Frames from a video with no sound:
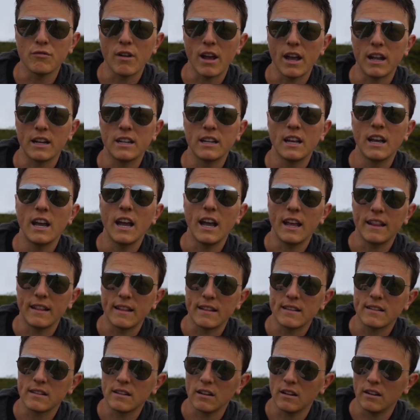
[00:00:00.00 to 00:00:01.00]
red and
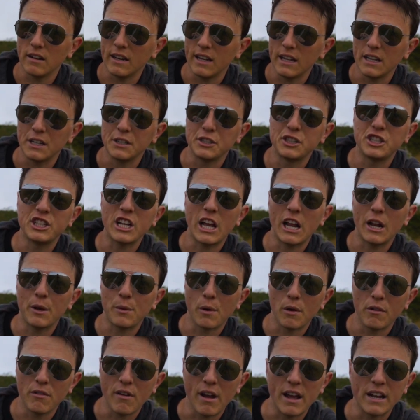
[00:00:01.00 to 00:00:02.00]
then slightly
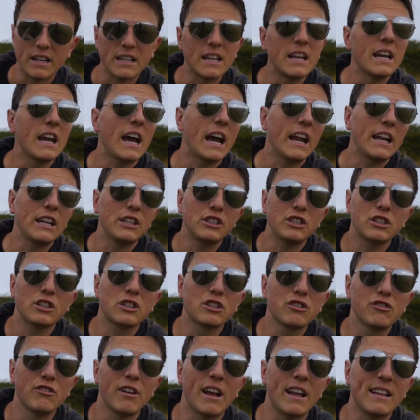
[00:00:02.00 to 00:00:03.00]
shallower red and it just
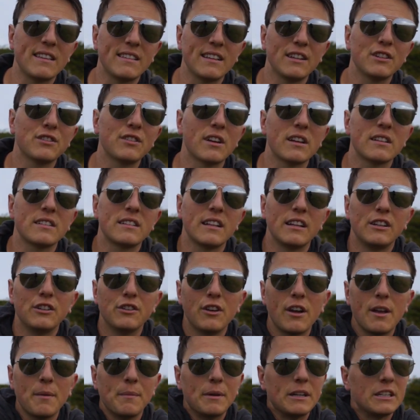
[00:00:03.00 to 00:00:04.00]
creates interest in
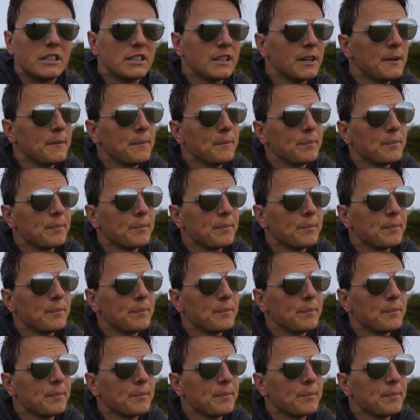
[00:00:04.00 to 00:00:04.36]
your image.